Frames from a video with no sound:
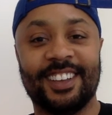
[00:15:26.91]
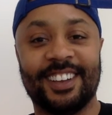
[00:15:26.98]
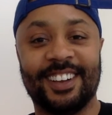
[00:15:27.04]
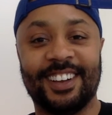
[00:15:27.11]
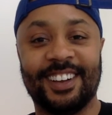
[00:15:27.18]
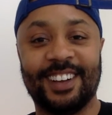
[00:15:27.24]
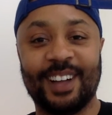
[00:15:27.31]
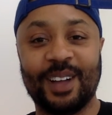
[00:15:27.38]

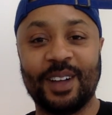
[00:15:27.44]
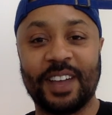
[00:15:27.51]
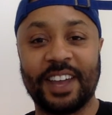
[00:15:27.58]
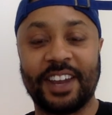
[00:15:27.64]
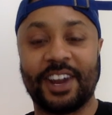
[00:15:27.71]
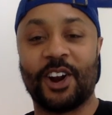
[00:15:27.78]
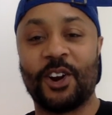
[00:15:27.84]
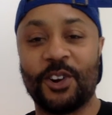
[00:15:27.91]
and
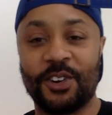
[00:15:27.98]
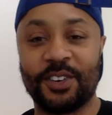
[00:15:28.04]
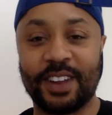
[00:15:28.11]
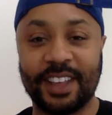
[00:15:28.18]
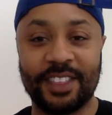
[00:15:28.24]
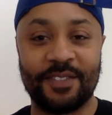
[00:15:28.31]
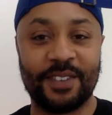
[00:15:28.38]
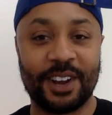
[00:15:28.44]
it hurt
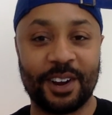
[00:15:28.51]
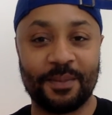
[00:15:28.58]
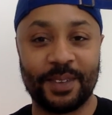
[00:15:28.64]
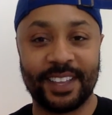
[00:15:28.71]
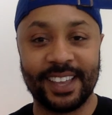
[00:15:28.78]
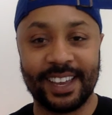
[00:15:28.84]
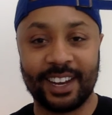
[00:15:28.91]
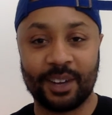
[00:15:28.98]
in the very
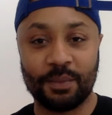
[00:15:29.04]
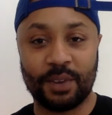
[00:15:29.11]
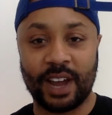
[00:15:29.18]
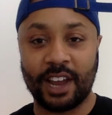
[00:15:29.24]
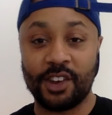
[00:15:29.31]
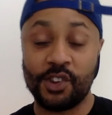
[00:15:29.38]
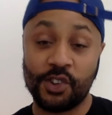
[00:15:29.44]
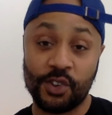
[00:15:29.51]
beginning, but
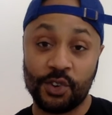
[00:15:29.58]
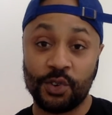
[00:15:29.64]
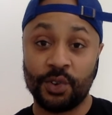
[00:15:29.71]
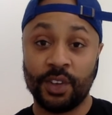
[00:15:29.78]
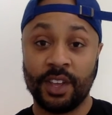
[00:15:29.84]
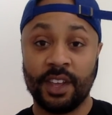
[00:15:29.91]
I knew